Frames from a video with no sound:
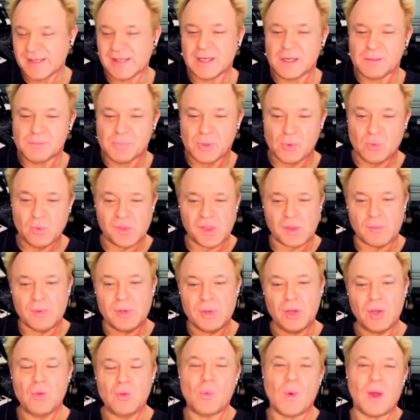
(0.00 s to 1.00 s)
but also a
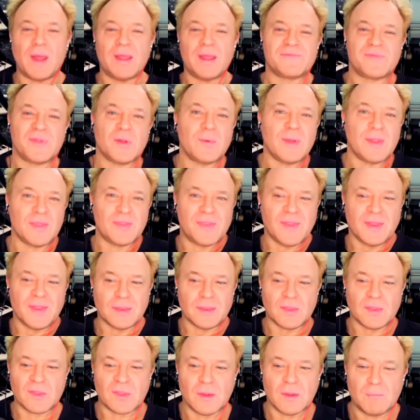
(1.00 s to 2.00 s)
new way of doing
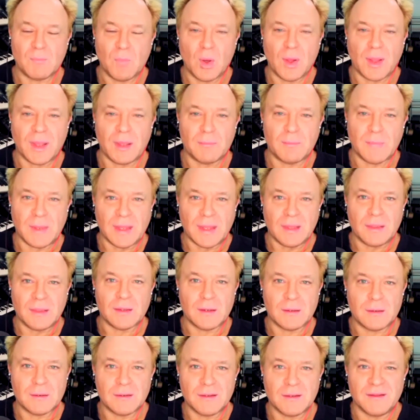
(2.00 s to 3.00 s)
things that might mean that
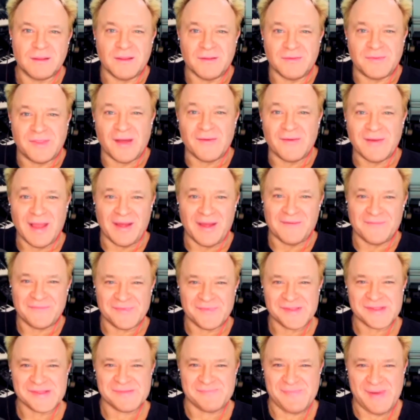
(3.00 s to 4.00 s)
you don't have to
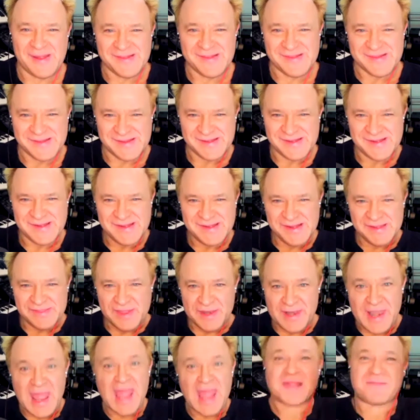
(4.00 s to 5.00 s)
spend the
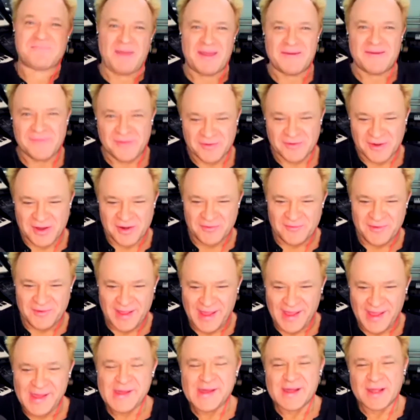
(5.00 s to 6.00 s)
next bit of your
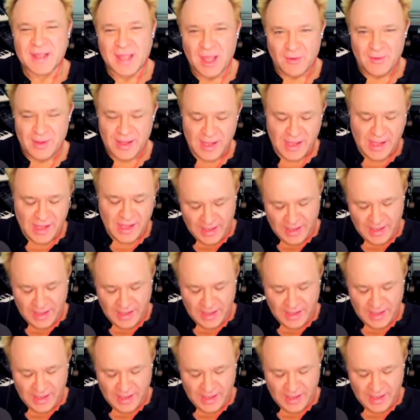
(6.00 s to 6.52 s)
career going,